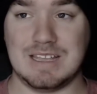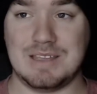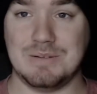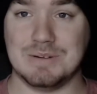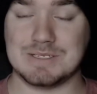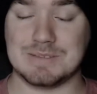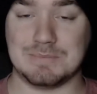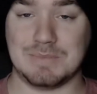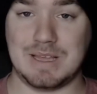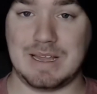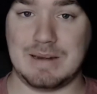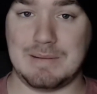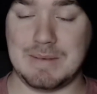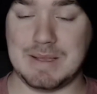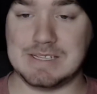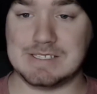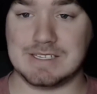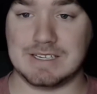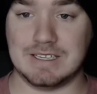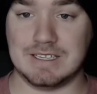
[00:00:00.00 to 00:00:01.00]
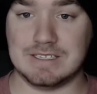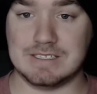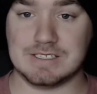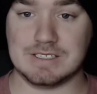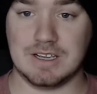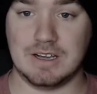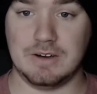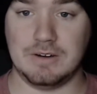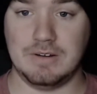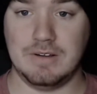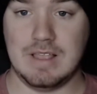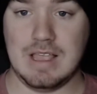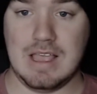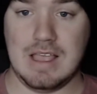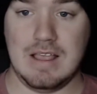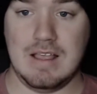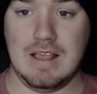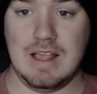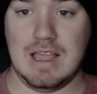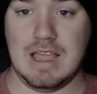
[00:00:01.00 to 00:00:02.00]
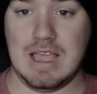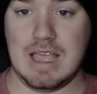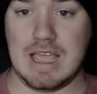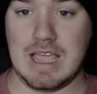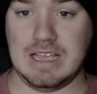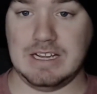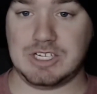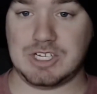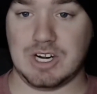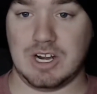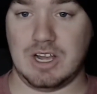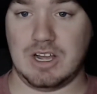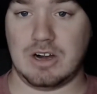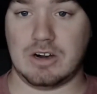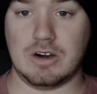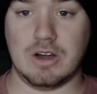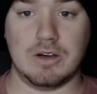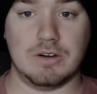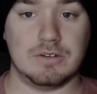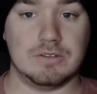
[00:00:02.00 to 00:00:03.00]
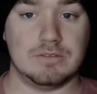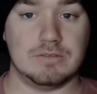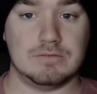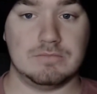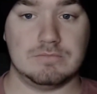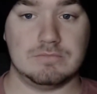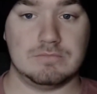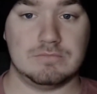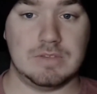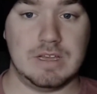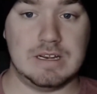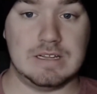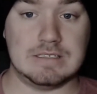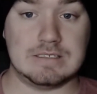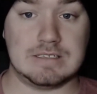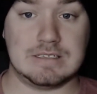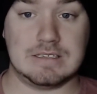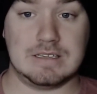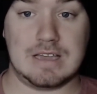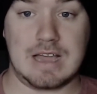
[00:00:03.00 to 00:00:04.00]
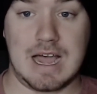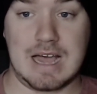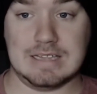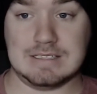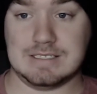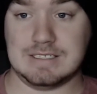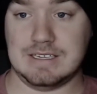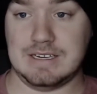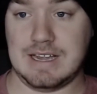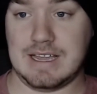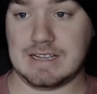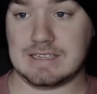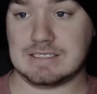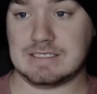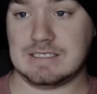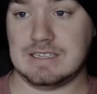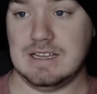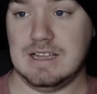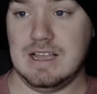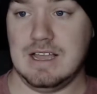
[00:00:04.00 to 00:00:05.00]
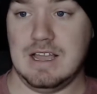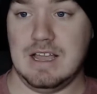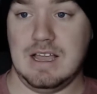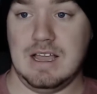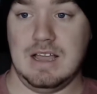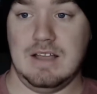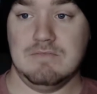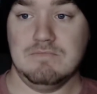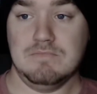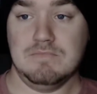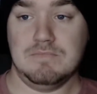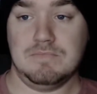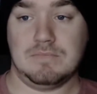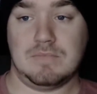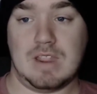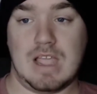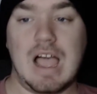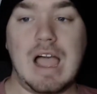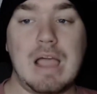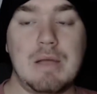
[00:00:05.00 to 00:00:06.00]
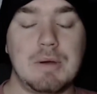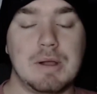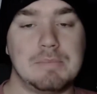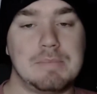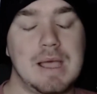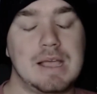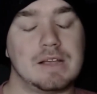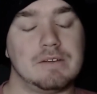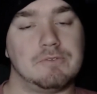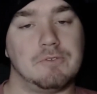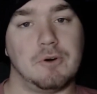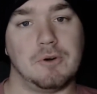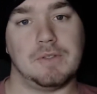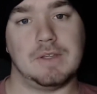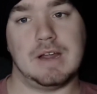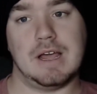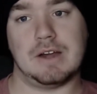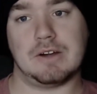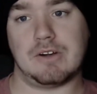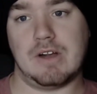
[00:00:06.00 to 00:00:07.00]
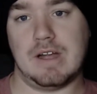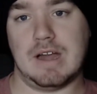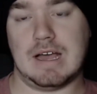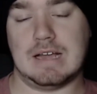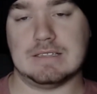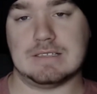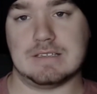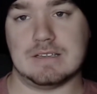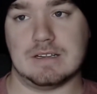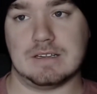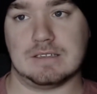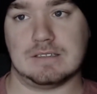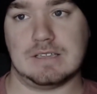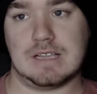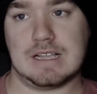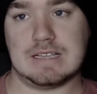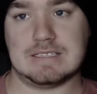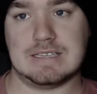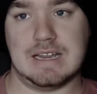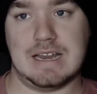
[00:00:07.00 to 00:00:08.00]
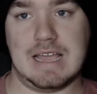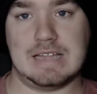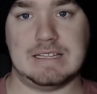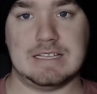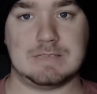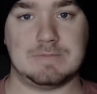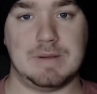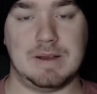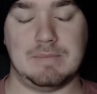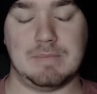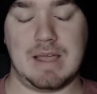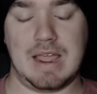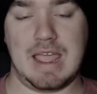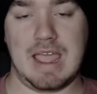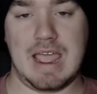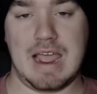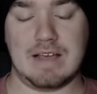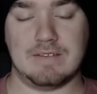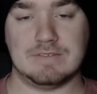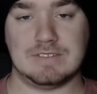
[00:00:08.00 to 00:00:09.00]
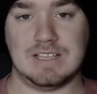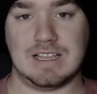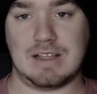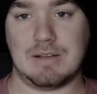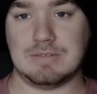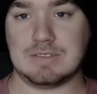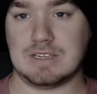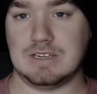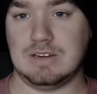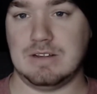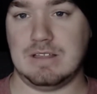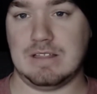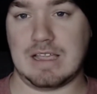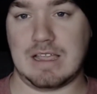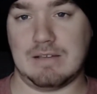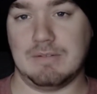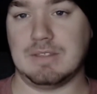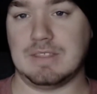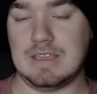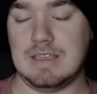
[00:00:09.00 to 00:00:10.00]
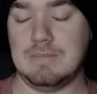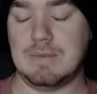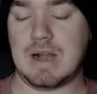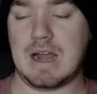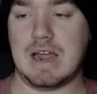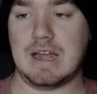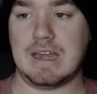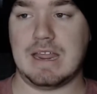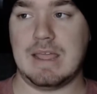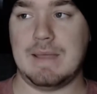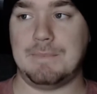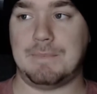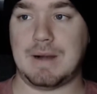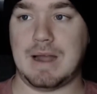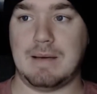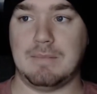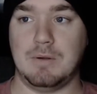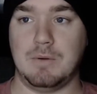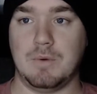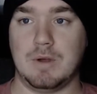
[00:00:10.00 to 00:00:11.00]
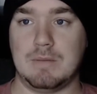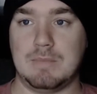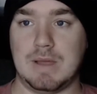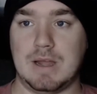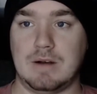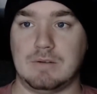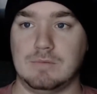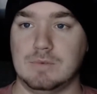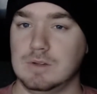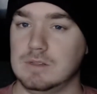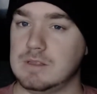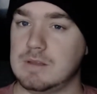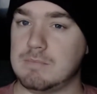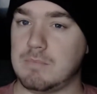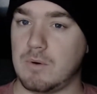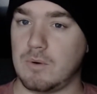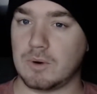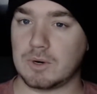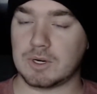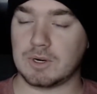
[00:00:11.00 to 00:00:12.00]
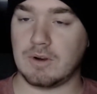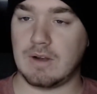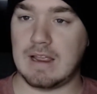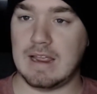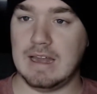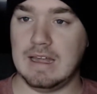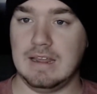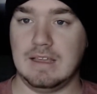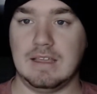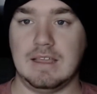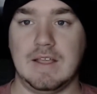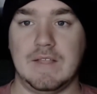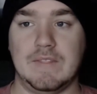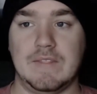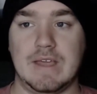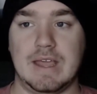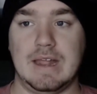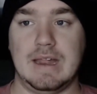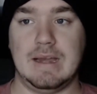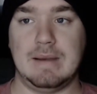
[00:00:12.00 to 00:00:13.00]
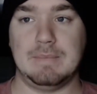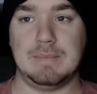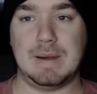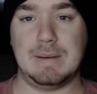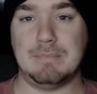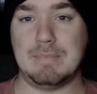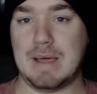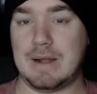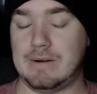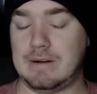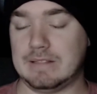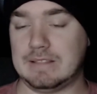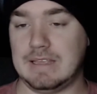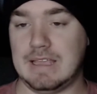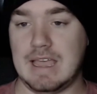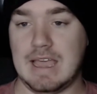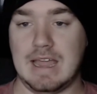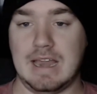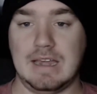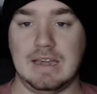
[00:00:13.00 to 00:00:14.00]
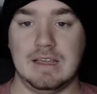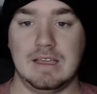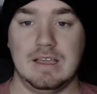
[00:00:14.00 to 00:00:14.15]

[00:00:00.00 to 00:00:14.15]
He wasn't playing amazingly. So, it is Ansah next. I went back and forth on how to grade Ansah. Like I said, had this been by halves, like with Ebron, it probably would have been a really poor grade and then been better at the end.